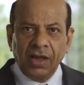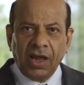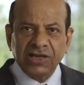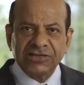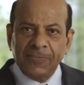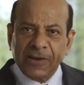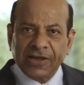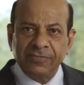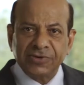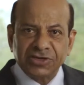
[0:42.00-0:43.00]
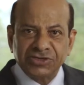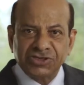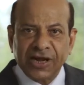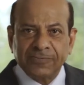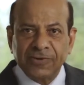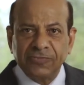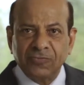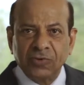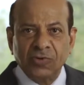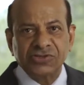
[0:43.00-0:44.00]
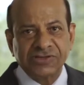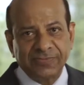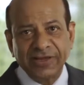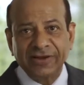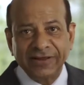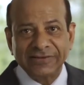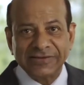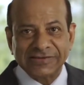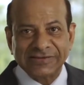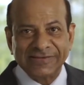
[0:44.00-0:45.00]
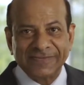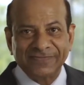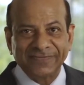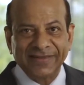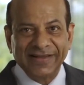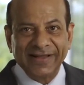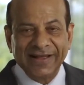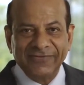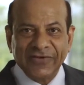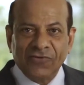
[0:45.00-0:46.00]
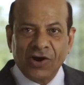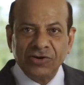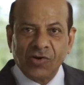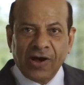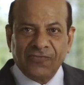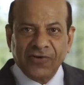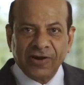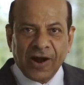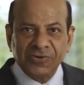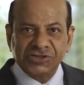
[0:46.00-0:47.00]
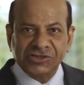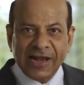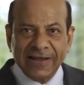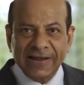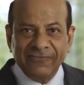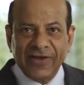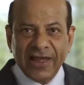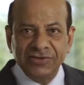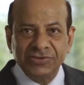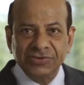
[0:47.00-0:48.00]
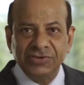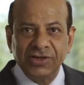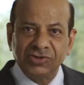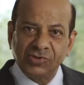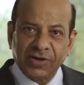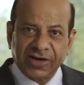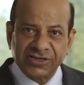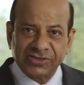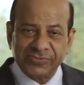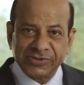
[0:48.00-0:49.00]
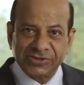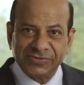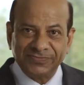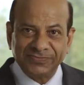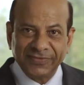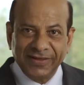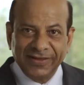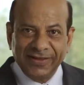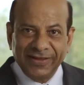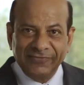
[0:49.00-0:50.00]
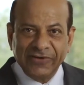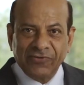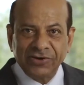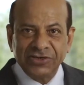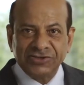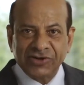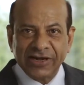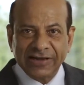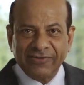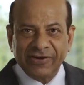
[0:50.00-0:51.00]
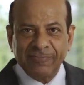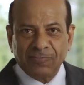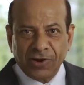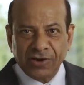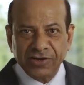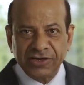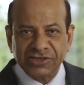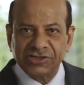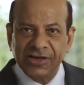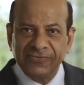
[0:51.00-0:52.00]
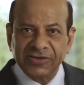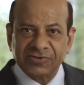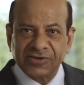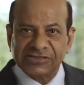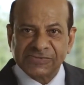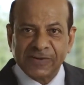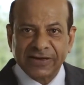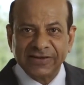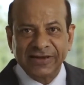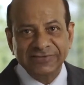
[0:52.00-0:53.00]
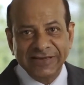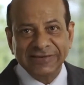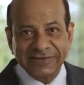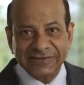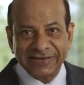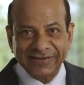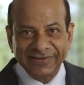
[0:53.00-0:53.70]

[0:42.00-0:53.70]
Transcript: A typical mission statement would go something like this. We want to offer outstanding value to our customers. We want to treat our employees with respect and dignity.